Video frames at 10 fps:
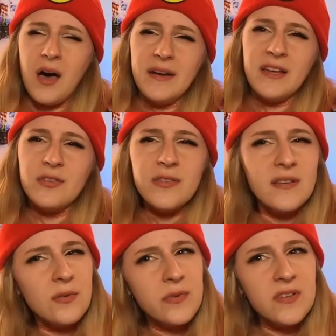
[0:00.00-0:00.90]
Another
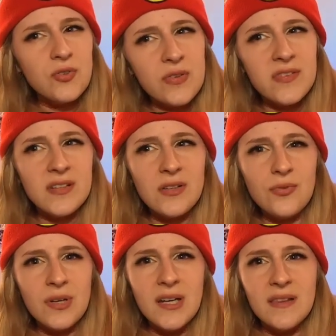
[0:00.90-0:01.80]
thing that was interesting
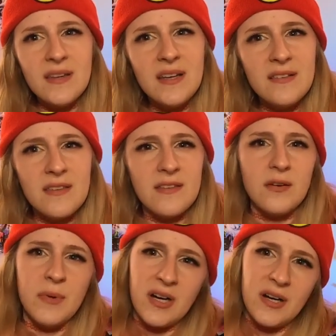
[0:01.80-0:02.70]
to read in these as
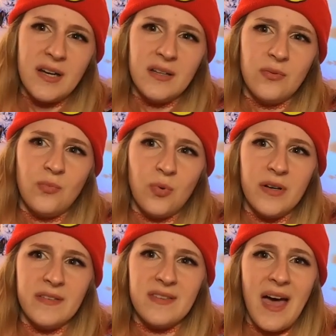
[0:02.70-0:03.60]
an American
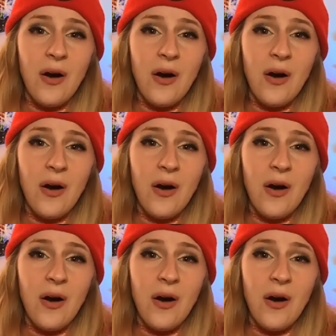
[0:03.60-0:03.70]
was